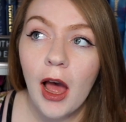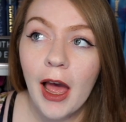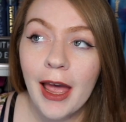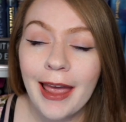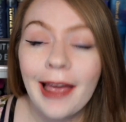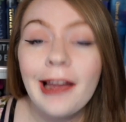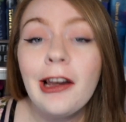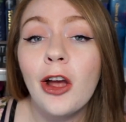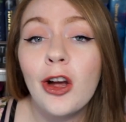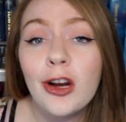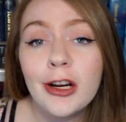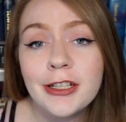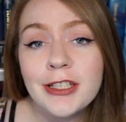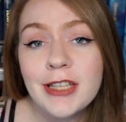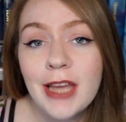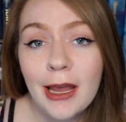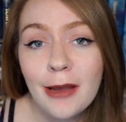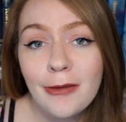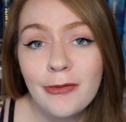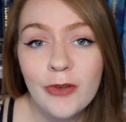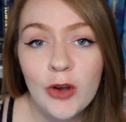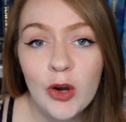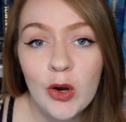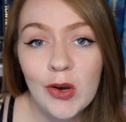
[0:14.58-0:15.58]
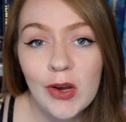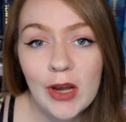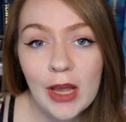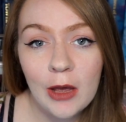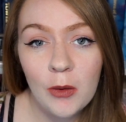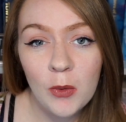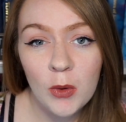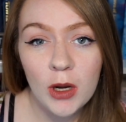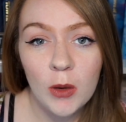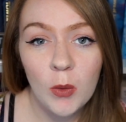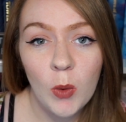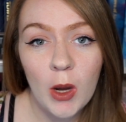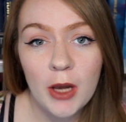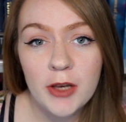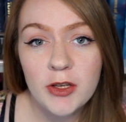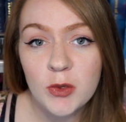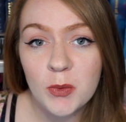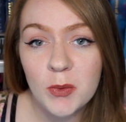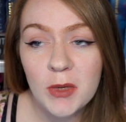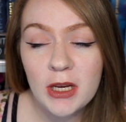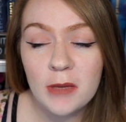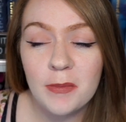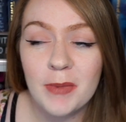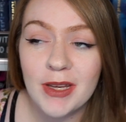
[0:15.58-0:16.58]
I had a hard time figuring out what I wanted to
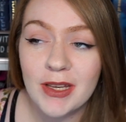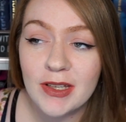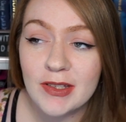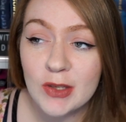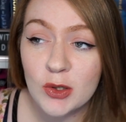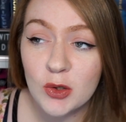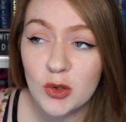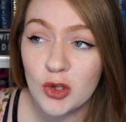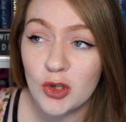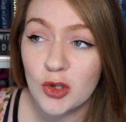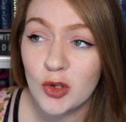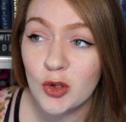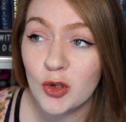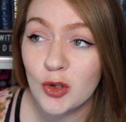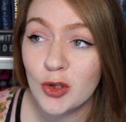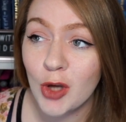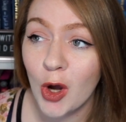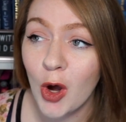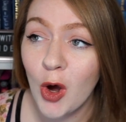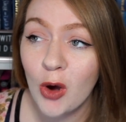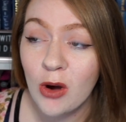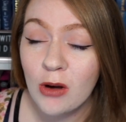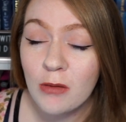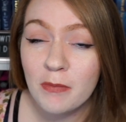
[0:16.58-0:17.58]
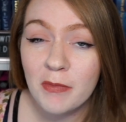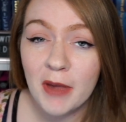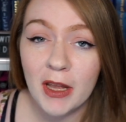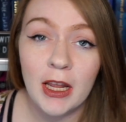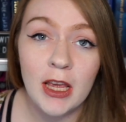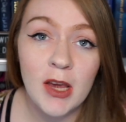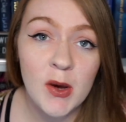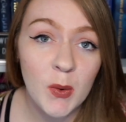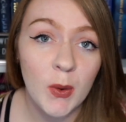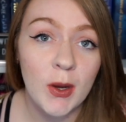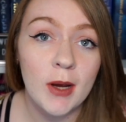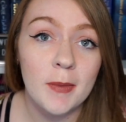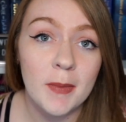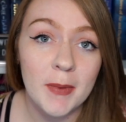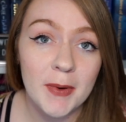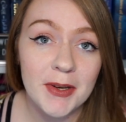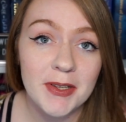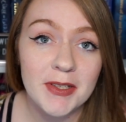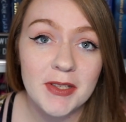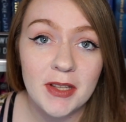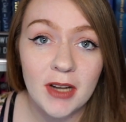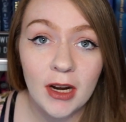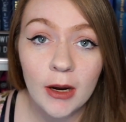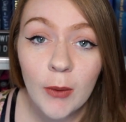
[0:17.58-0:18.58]
read because there's just so many queer
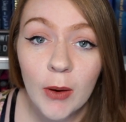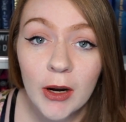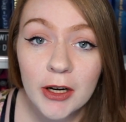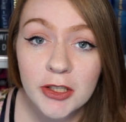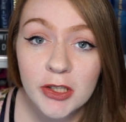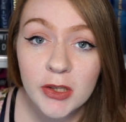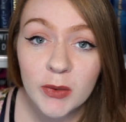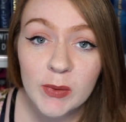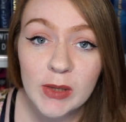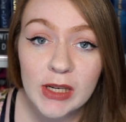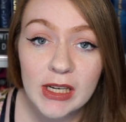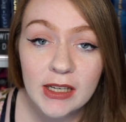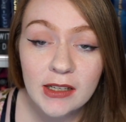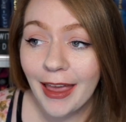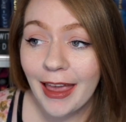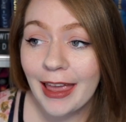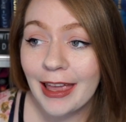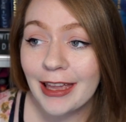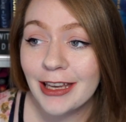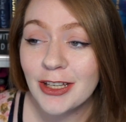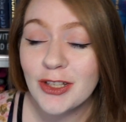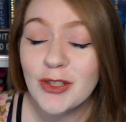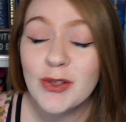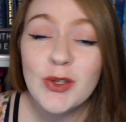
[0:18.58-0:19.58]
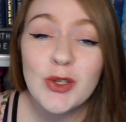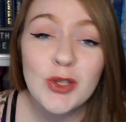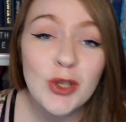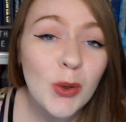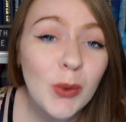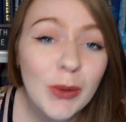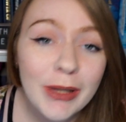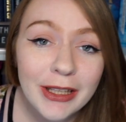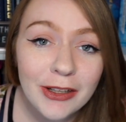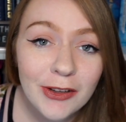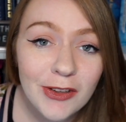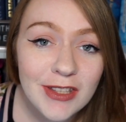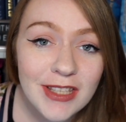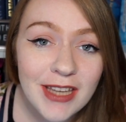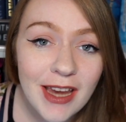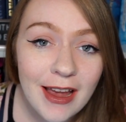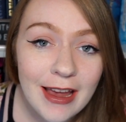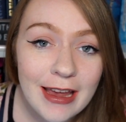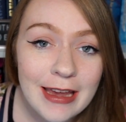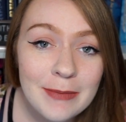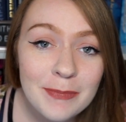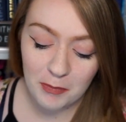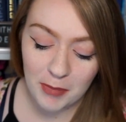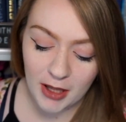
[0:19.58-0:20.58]
books that I want to read and so little
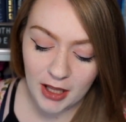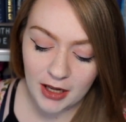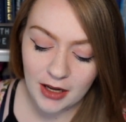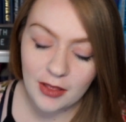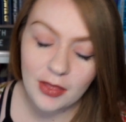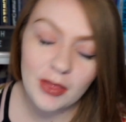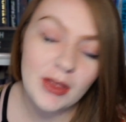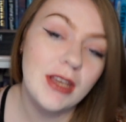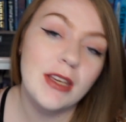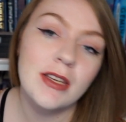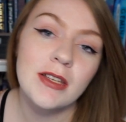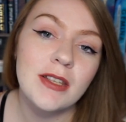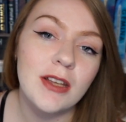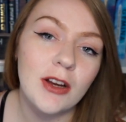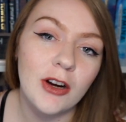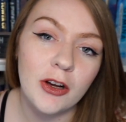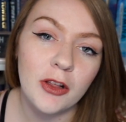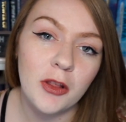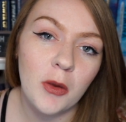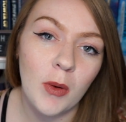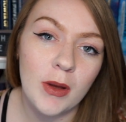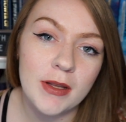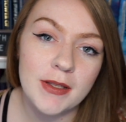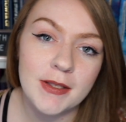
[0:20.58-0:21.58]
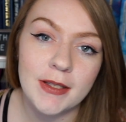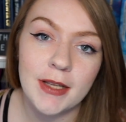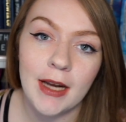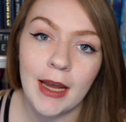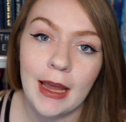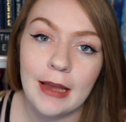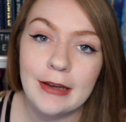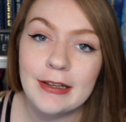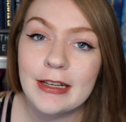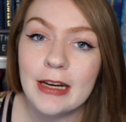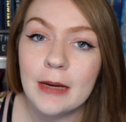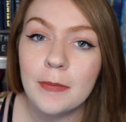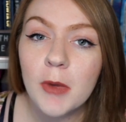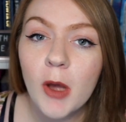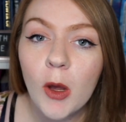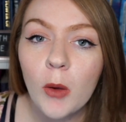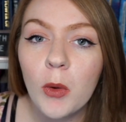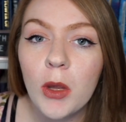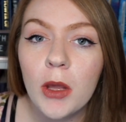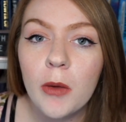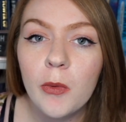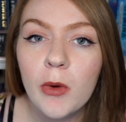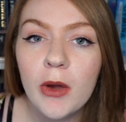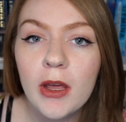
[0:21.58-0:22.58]
time, but these are the ones that I ended up
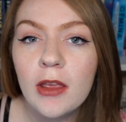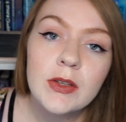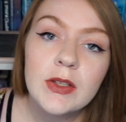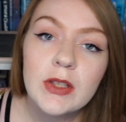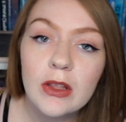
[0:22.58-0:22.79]
going with.